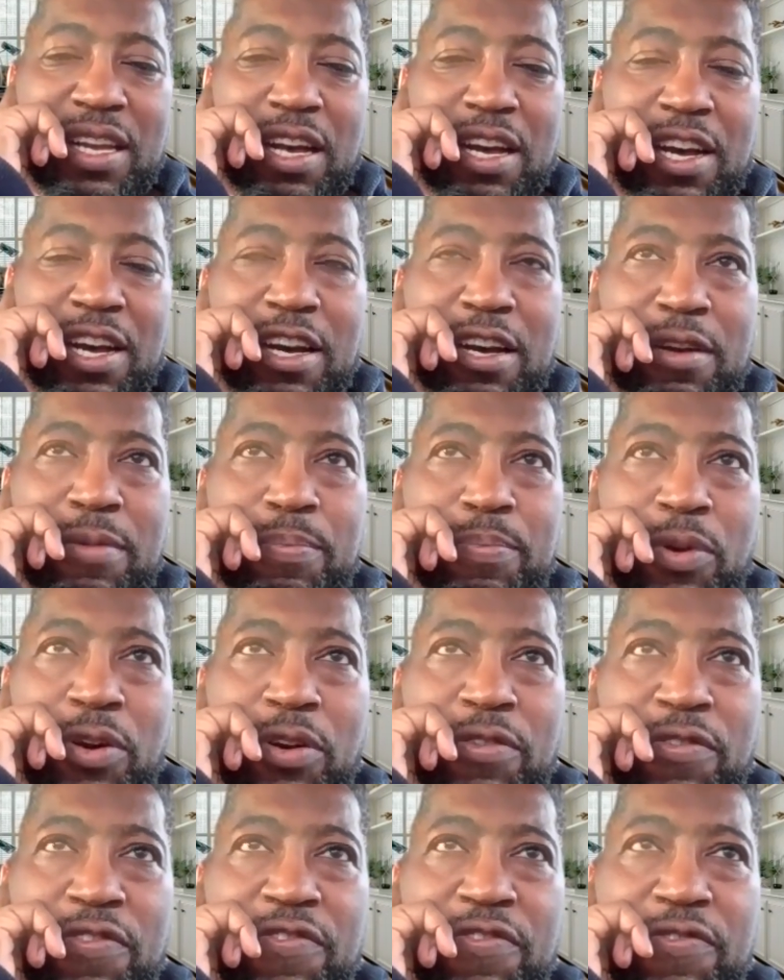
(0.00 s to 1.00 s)
uh,
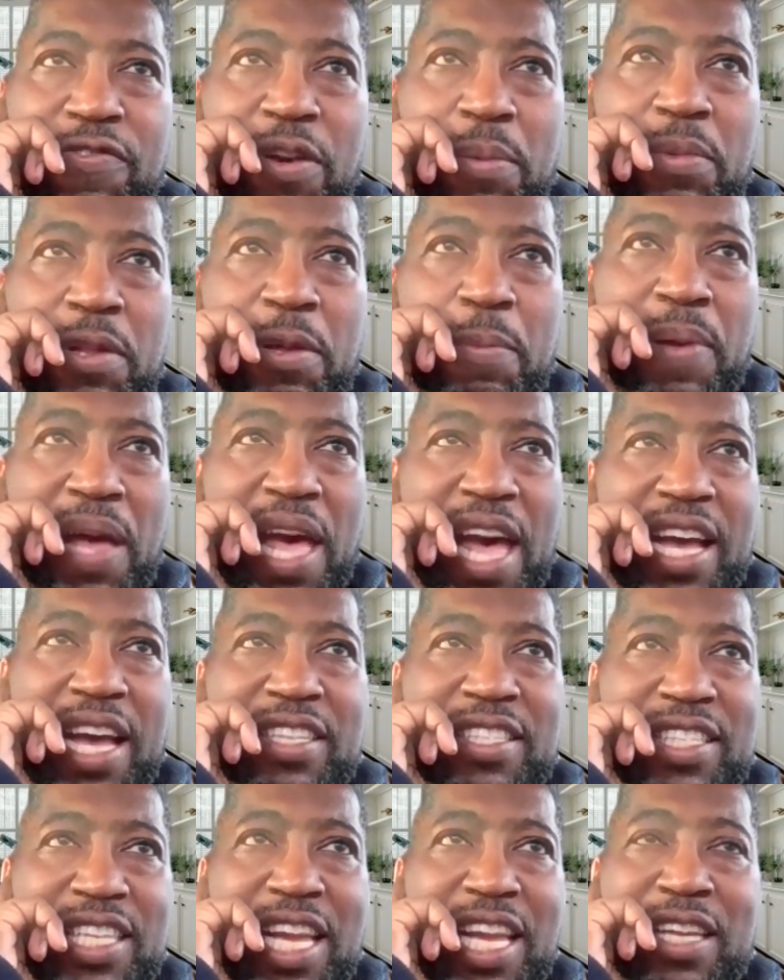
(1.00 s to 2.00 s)
both from the
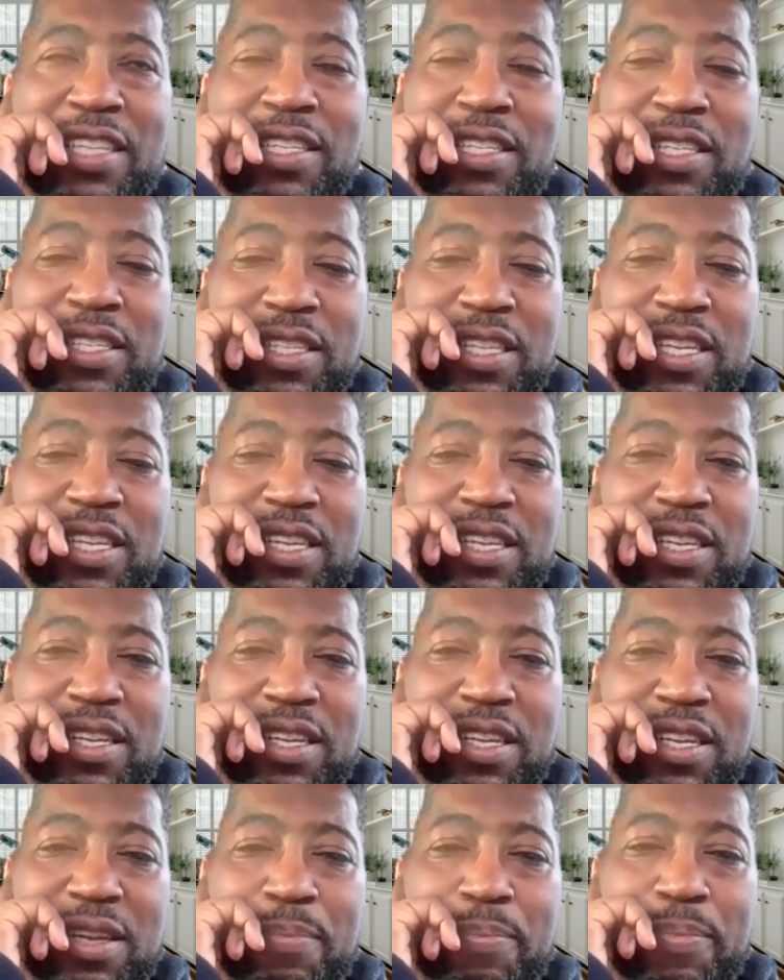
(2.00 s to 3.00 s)
past and
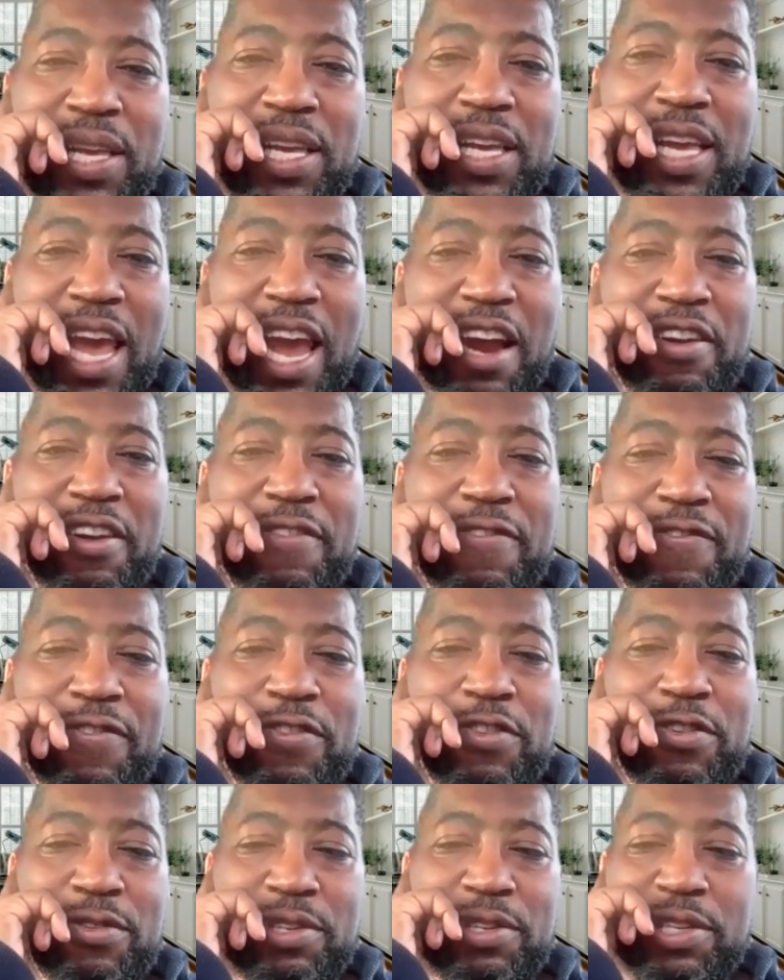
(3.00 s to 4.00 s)
being carried
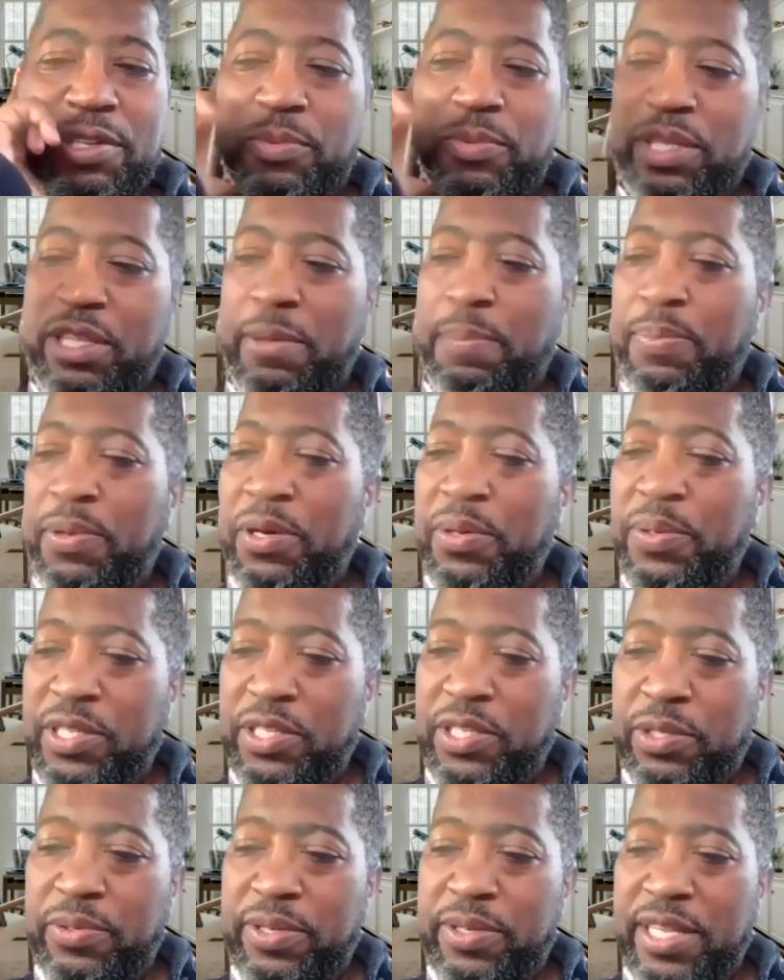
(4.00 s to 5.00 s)
forward with the
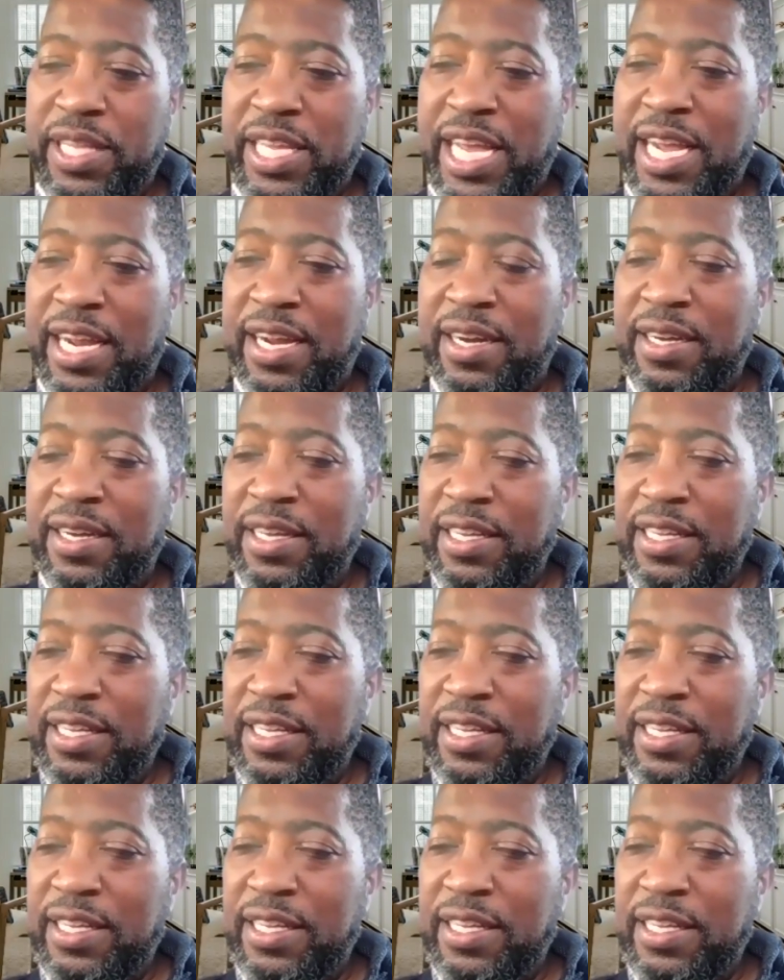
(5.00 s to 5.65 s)
poets who are there.